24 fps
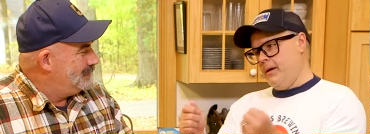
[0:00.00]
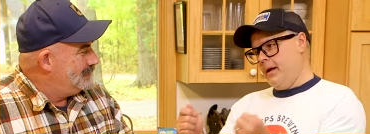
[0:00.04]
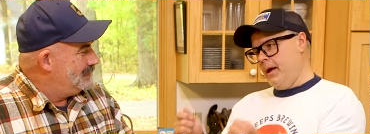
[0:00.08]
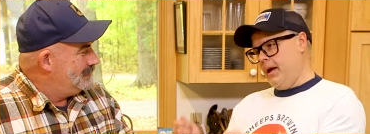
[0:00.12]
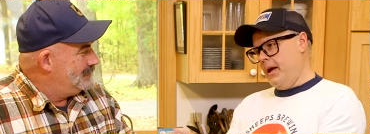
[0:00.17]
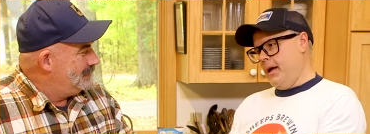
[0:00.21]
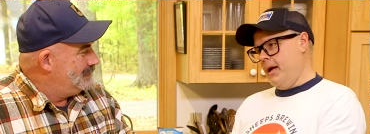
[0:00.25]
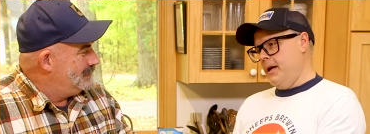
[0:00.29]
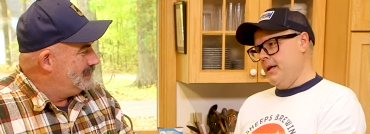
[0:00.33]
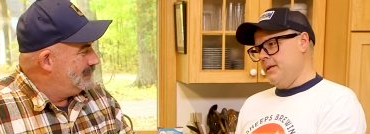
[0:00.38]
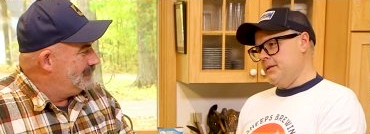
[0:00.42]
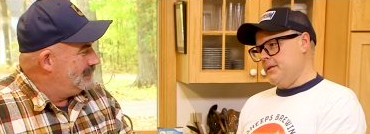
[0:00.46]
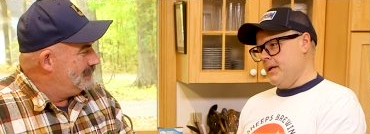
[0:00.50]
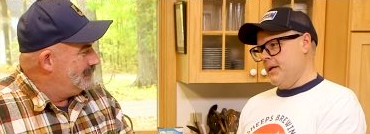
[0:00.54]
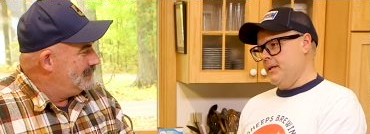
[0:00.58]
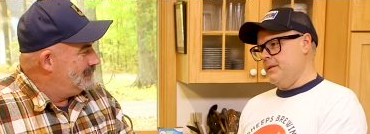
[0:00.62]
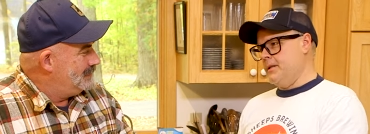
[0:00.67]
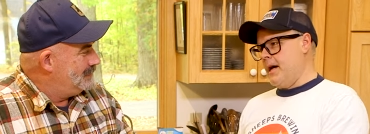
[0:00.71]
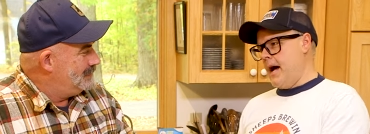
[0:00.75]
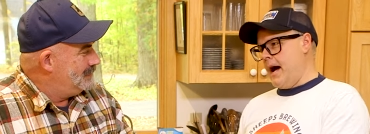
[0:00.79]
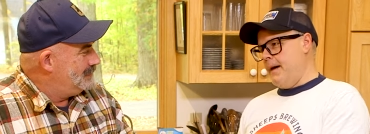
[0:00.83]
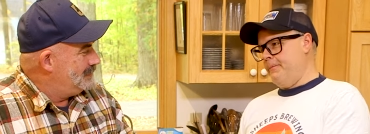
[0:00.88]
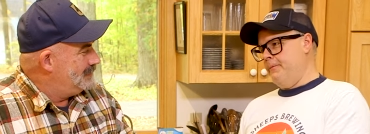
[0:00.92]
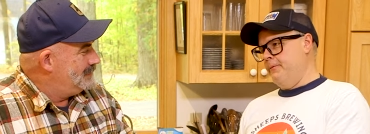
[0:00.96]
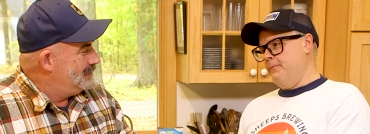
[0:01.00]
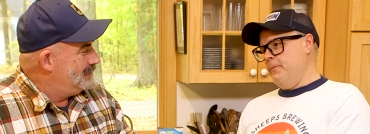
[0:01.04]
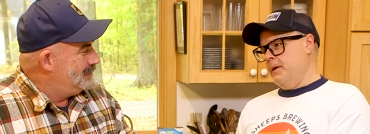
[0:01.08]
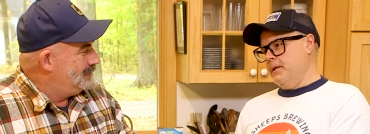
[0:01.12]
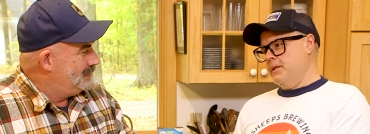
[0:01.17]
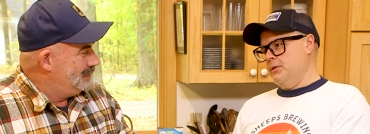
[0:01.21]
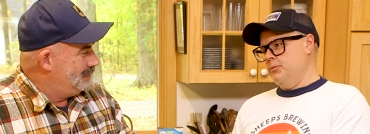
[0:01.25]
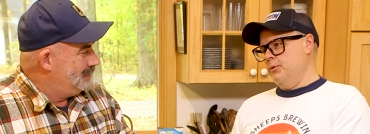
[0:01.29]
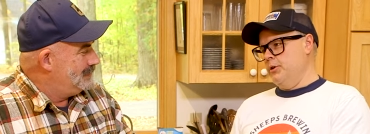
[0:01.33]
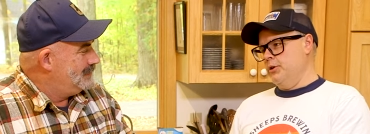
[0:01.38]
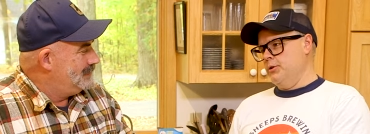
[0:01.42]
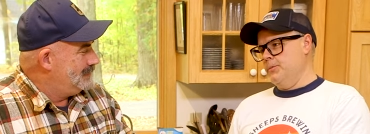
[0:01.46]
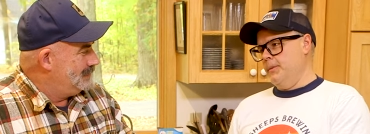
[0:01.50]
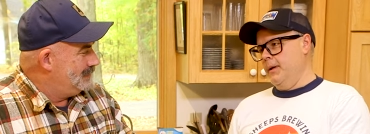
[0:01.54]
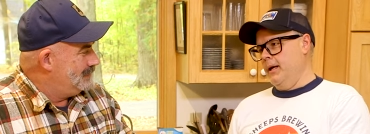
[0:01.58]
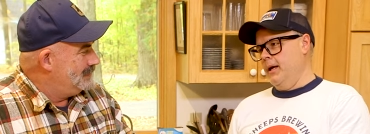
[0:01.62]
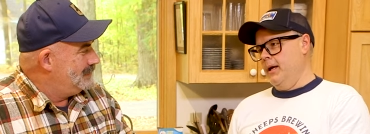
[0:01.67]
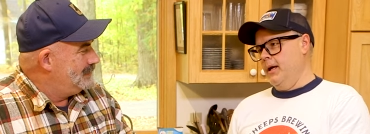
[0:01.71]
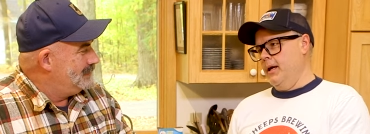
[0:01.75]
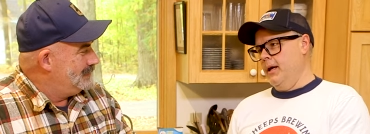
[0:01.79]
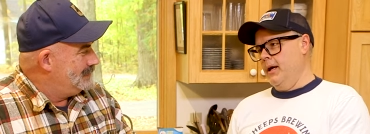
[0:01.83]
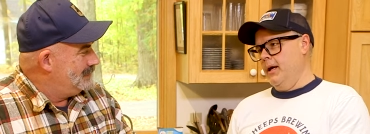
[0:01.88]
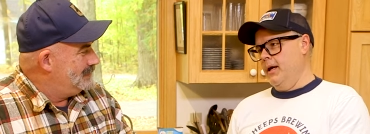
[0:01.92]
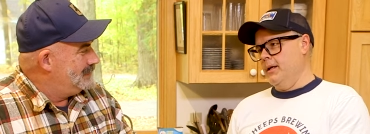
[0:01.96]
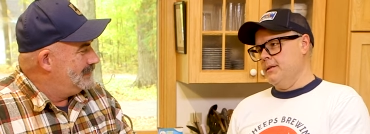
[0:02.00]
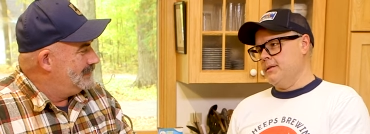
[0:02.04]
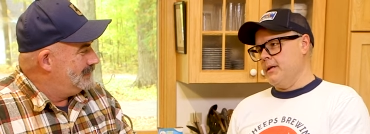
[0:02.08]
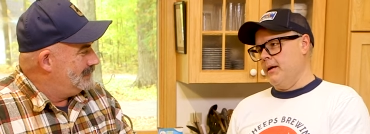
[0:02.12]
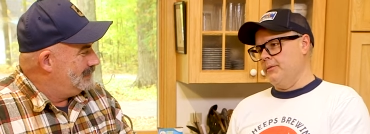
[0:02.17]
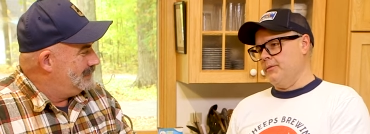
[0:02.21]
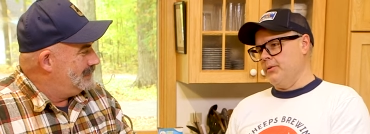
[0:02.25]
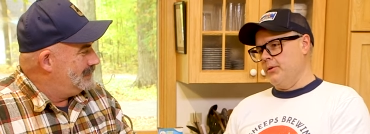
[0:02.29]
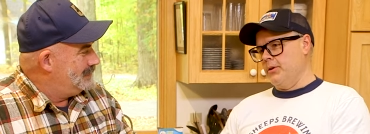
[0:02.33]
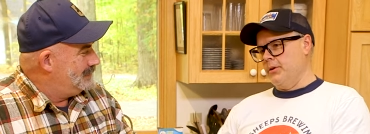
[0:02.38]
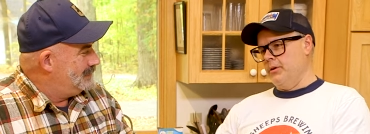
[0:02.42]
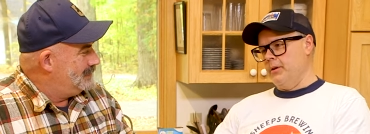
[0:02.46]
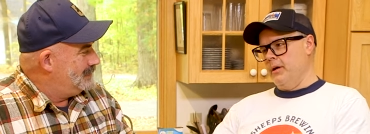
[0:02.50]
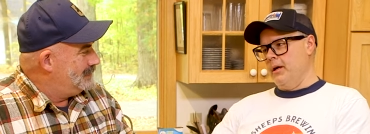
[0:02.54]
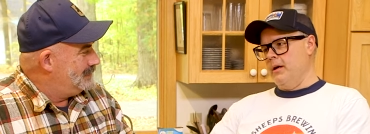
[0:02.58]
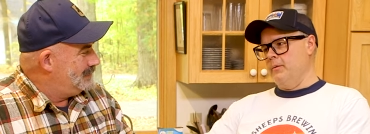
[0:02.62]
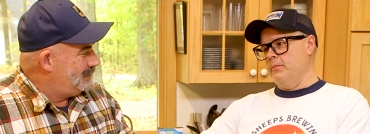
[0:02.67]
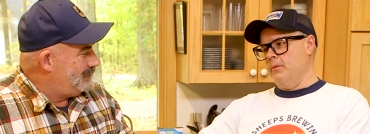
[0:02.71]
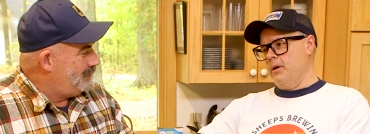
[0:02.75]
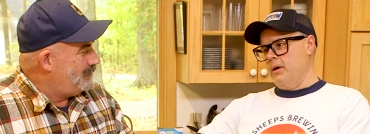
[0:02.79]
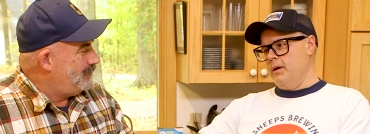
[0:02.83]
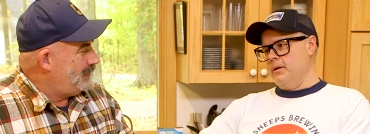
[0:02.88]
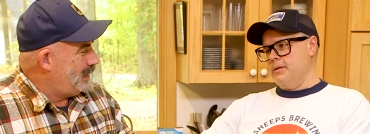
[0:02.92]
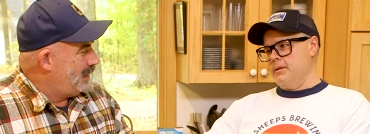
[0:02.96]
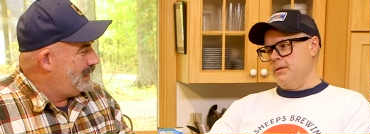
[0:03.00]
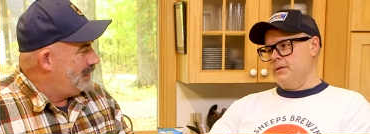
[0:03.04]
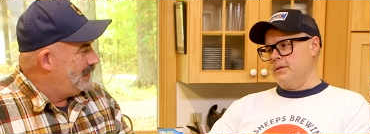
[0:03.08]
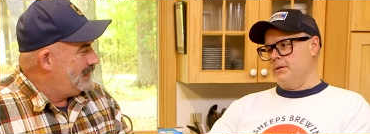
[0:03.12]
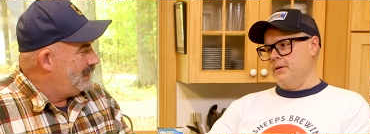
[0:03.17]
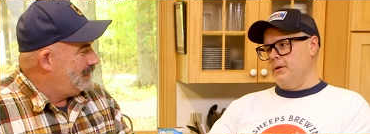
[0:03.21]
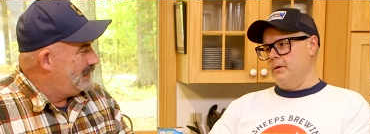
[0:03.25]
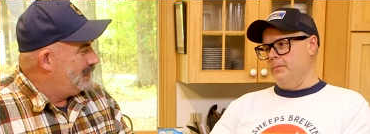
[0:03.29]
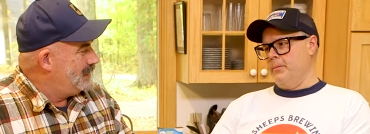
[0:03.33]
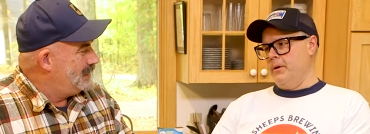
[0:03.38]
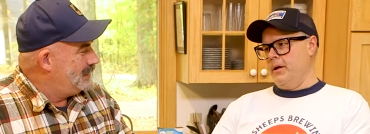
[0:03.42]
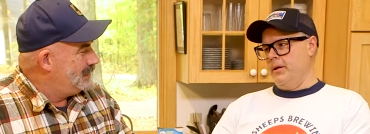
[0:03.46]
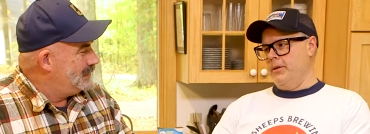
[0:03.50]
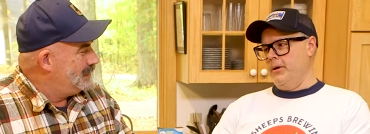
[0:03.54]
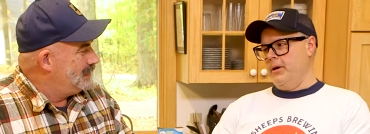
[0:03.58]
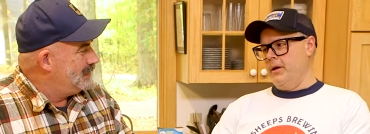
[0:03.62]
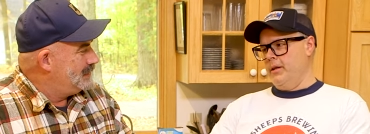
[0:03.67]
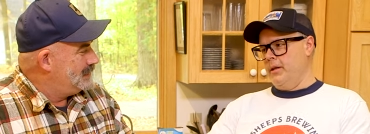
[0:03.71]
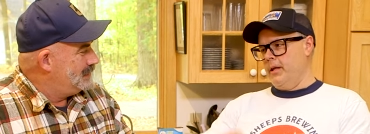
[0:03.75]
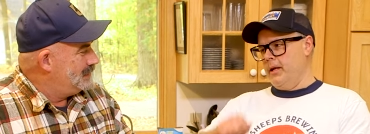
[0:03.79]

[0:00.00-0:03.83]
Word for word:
Speaker 1: eggs on top of my Swedish pancakes after the lingonberries and syrup on there,